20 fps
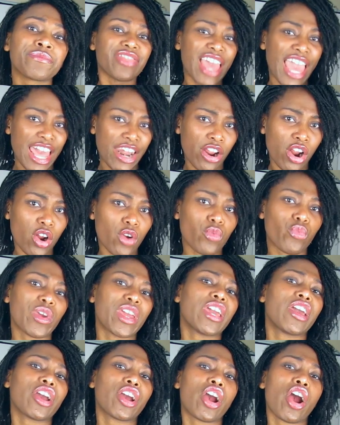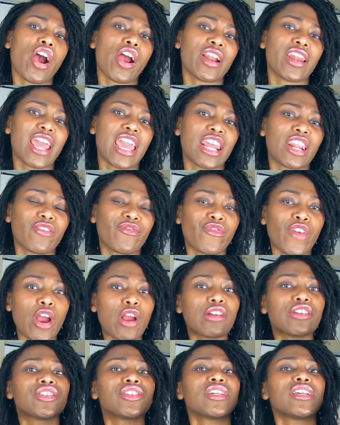that her reincarnated
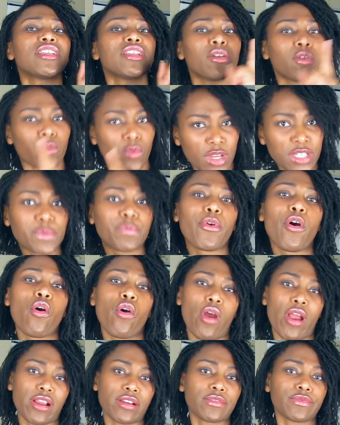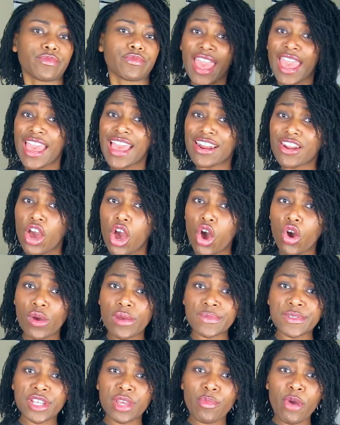version was born. And
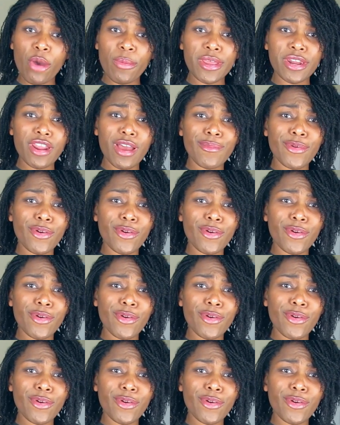OMG moment